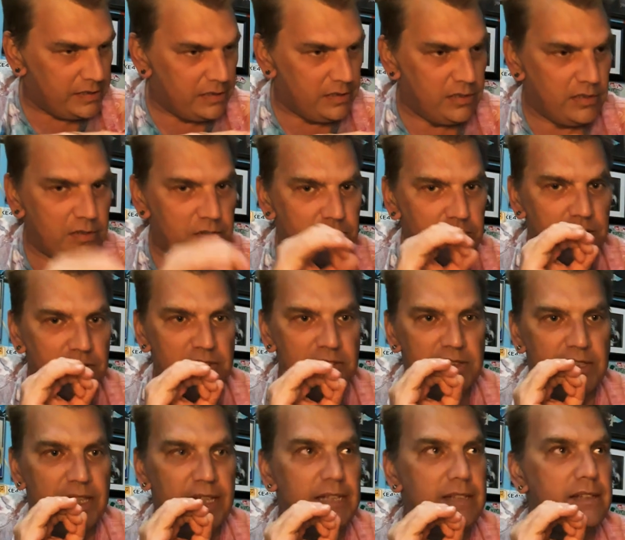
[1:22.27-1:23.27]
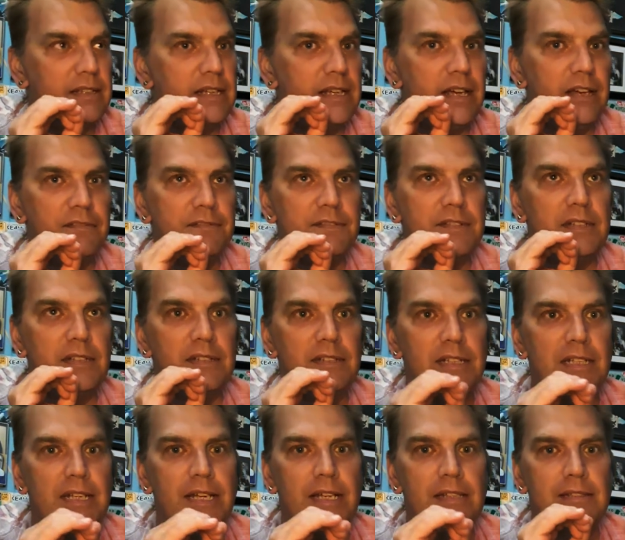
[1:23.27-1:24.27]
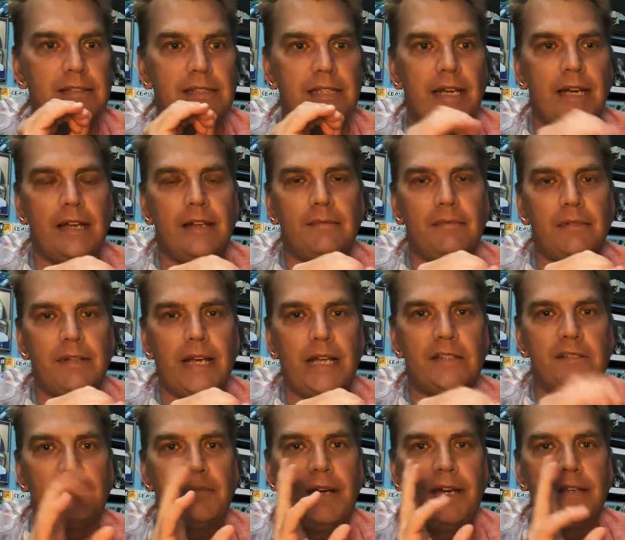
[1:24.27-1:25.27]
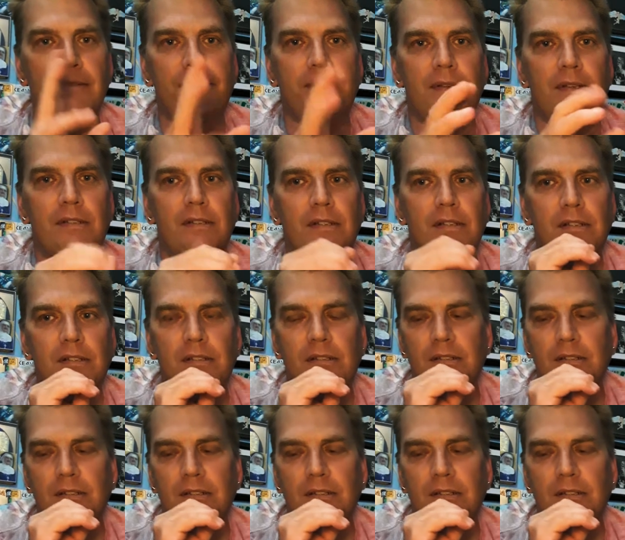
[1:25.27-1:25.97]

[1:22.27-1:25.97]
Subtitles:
it looks just like the FTDX10. That's my opinion.